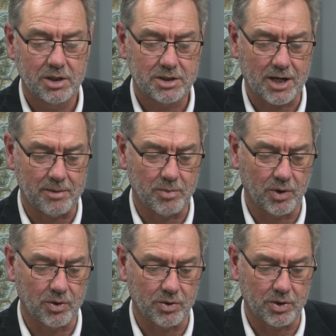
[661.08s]
tape
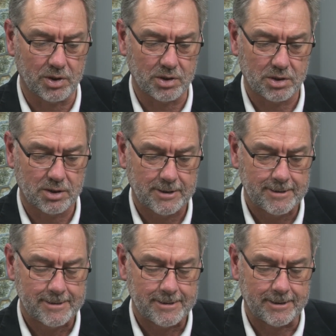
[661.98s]
recorders,
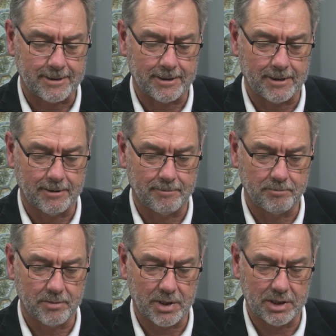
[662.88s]

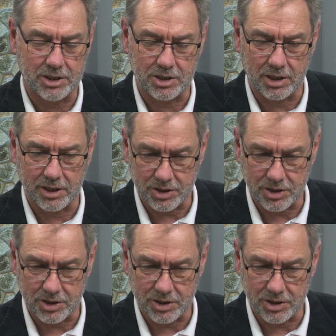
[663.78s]
initially